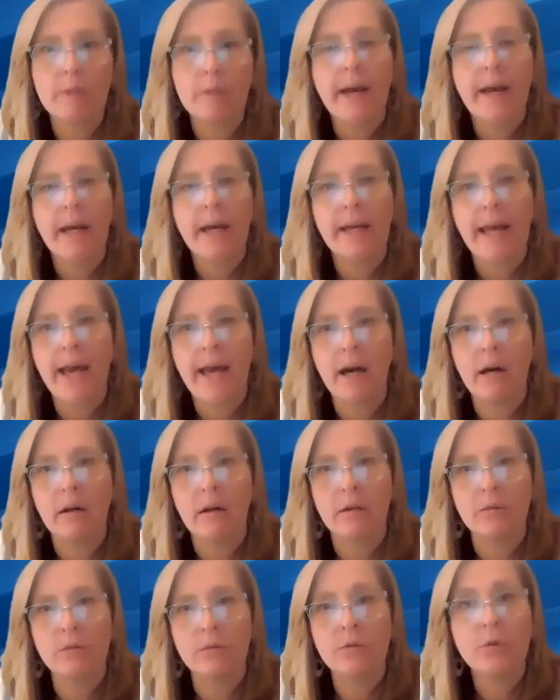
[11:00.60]
about
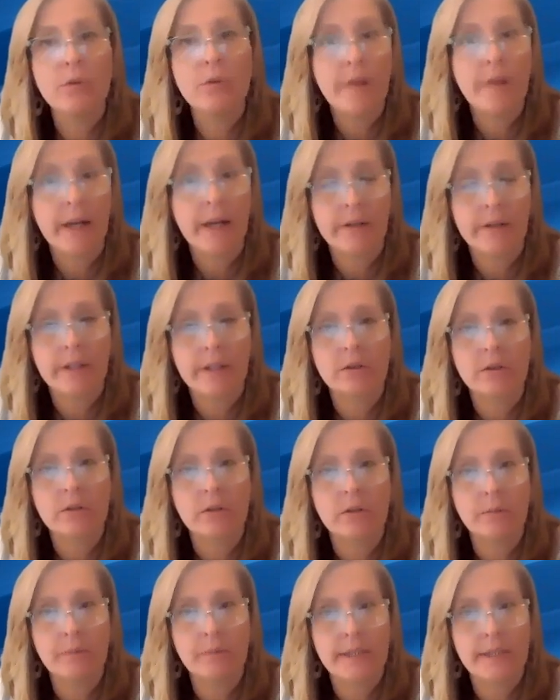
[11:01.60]
how new variants
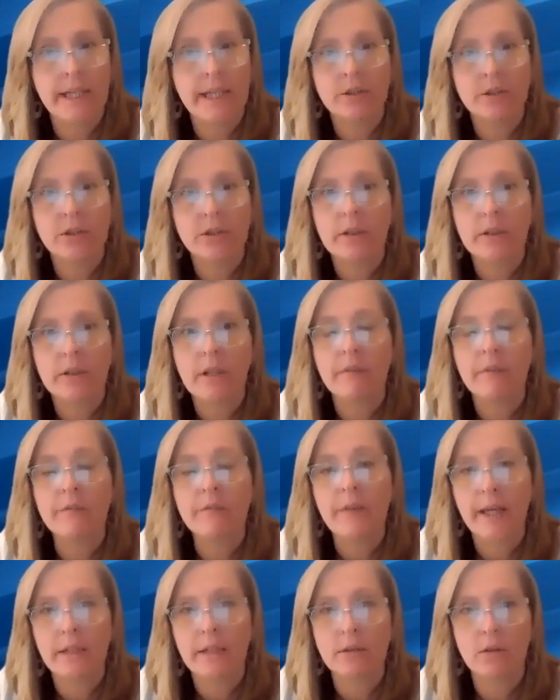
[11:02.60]
could potentially
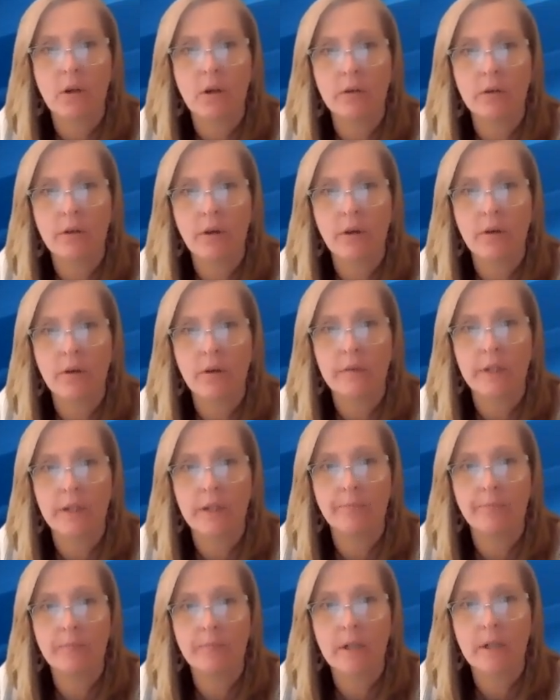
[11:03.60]
affect long COVID.
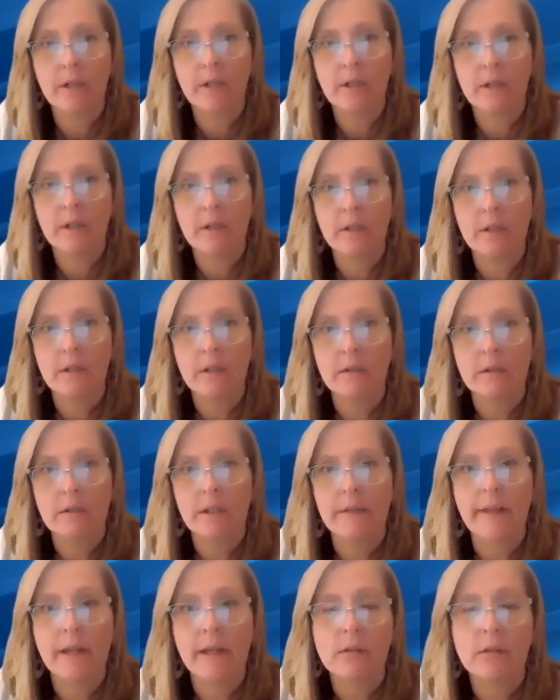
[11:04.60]
Now,
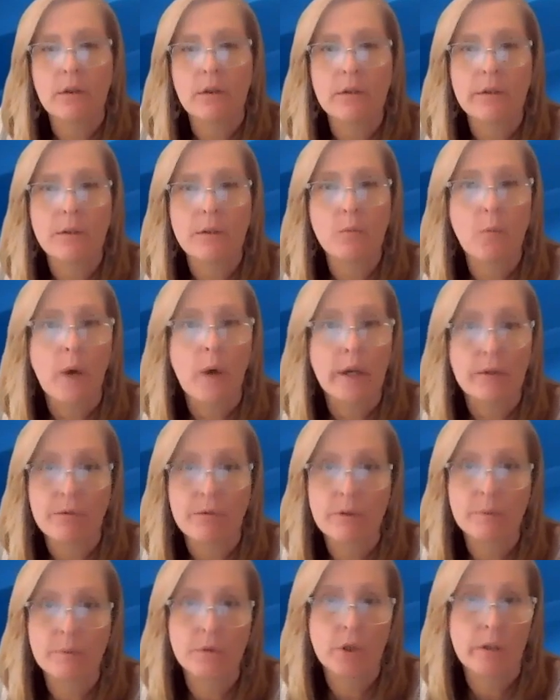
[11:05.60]
they are learning what
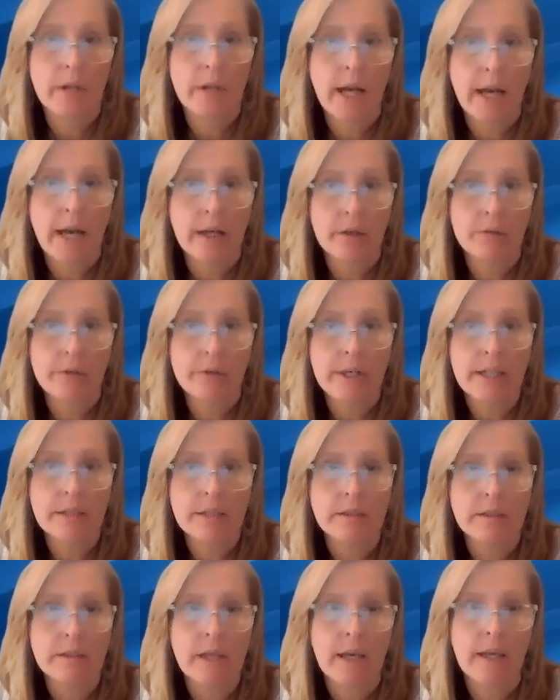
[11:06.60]
groups are at higher
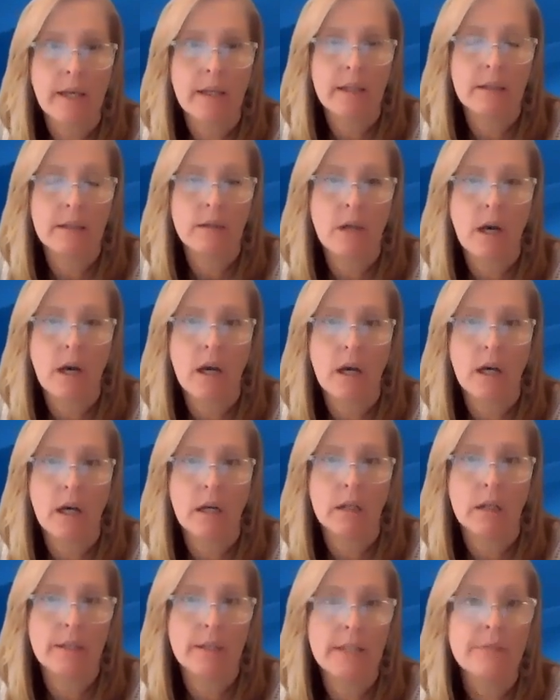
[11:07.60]
risk and
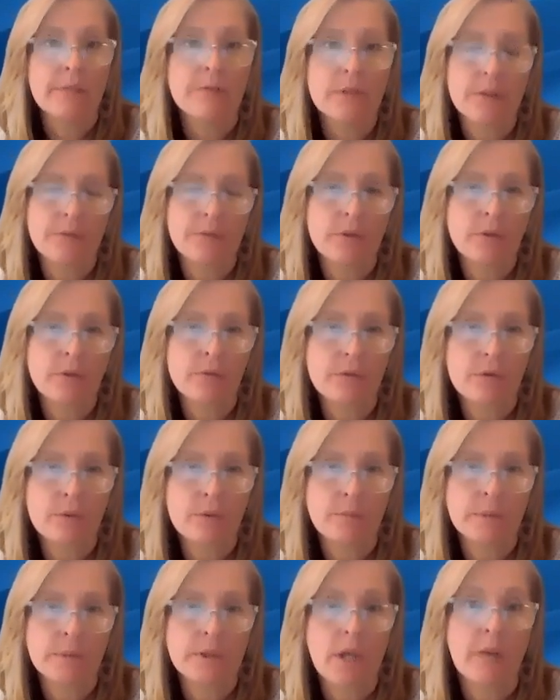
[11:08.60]
if different
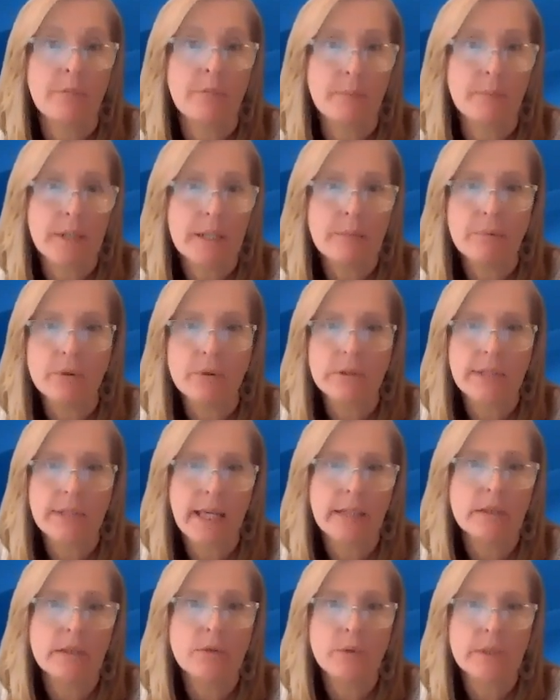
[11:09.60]
groups of people
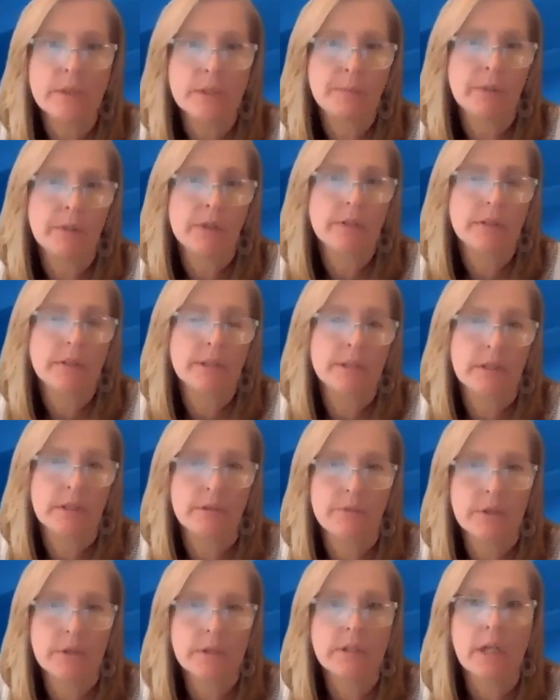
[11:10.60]
tend to experience
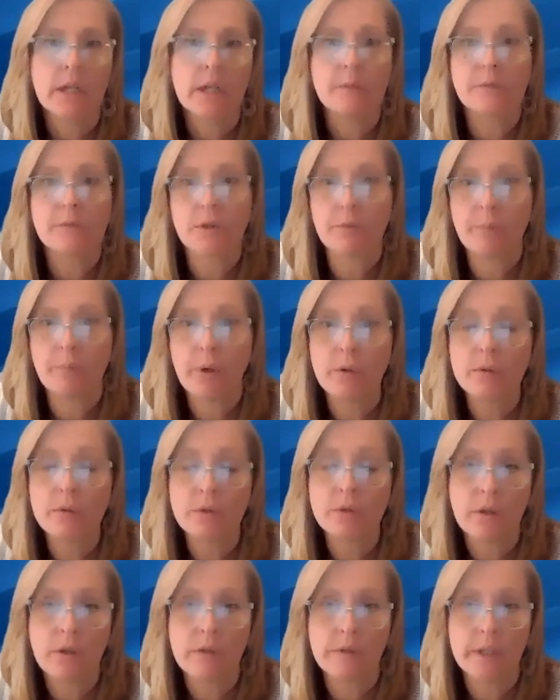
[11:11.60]
different types of
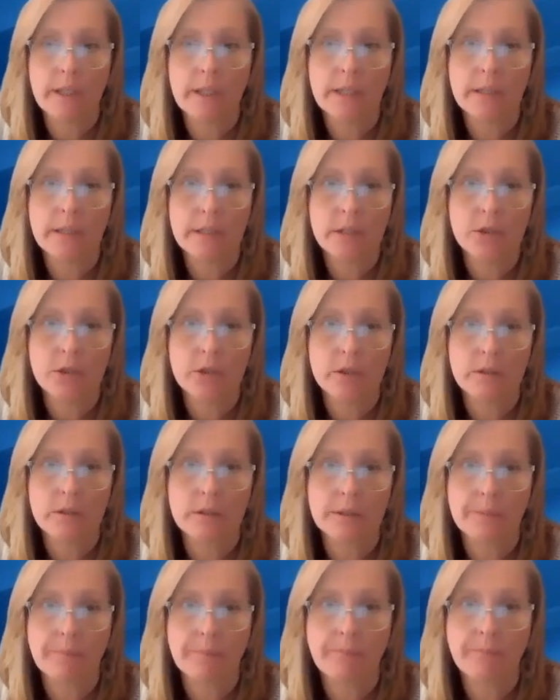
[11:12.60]
post-COVID
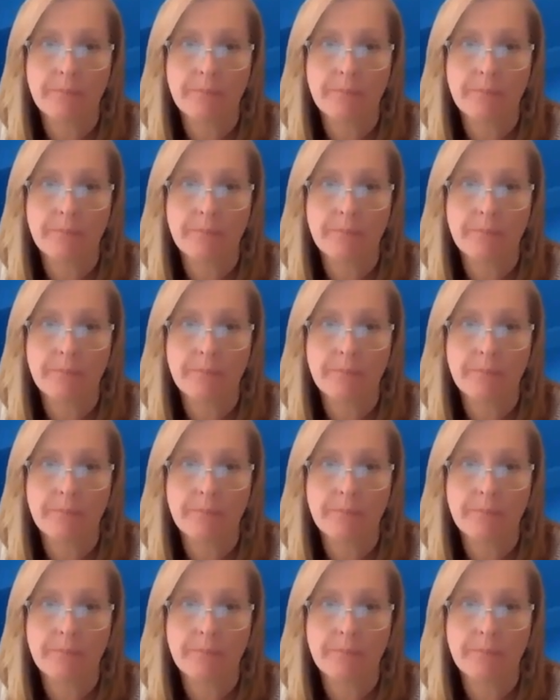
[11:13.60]
conditions.